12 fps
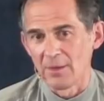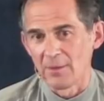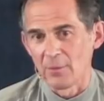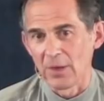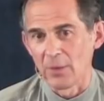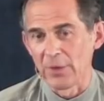
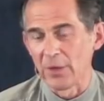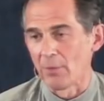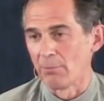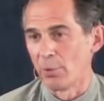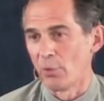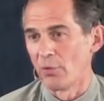
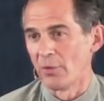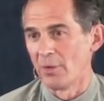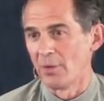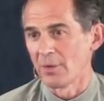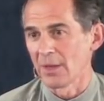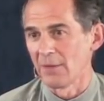not
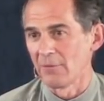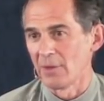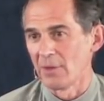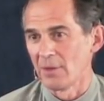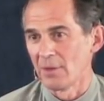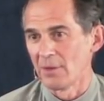born kind
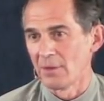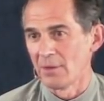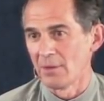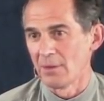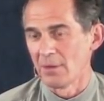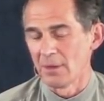
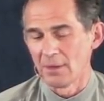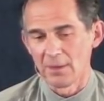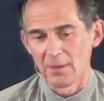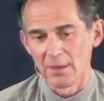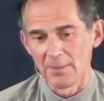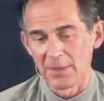
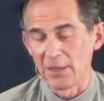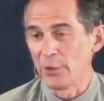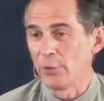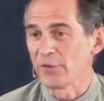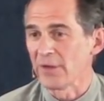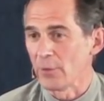of
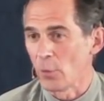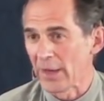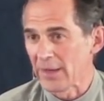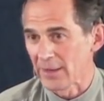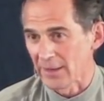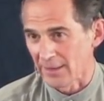lucid
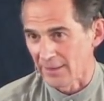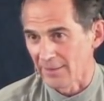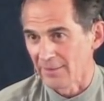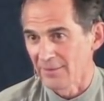waking?